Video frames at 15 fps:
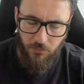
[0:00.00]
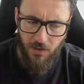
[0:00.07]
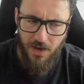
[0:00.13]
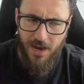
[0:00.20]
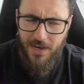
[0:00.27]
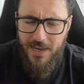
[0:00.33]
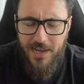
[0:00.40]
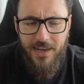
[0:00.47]

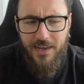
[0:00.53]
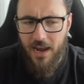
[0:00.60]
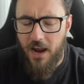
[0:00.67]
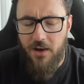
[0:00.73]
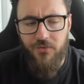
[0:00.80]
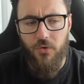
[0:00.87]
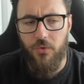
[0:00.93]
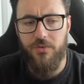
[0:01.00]
any
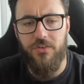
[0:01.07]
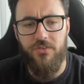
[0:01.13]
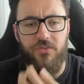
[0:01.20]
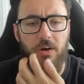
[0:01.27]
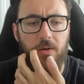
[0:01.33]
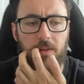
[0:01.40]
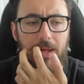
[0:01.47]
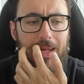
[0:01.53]
engage oriented
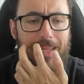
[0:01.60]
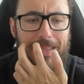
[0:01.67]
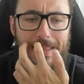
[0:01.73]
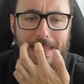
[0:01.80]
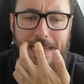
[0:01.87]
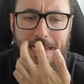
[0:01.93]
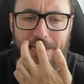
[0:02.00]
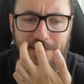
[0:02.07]
jungler,
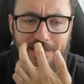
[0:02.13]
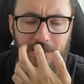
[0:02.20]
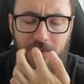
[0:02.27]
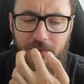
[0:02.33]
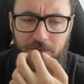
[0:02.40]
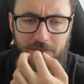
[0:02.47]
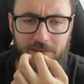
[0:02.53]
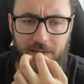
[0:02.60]
Elise
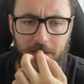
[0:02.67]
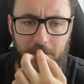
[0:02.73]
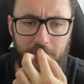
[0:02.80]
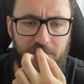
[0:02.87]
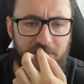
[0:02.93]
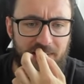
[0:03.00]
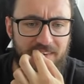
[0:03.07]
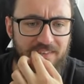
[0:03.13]
on your team, you
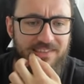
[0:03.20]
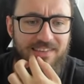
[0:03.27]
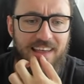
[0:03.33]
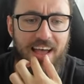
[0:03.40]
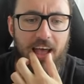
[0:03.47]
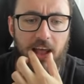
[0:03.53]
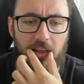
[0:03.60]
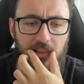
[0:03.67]
see a
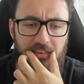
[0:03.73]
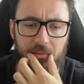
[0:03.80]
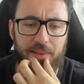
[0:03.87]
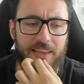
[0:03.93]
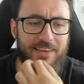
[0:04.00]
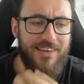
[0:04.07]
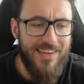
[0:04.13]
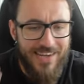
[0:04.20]
something
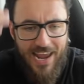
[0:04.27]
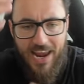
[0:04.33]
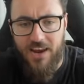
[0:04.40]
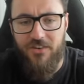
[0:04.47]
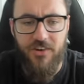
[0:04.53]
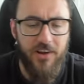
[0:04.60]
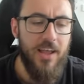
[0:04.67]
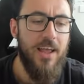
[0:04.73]
that's
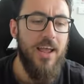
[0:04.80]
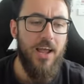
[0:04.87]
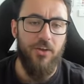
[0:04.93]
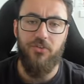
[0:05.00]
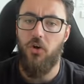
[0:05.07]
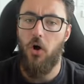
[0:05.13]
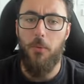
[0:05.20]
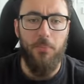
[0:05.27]
engaging,
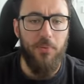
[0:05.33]
top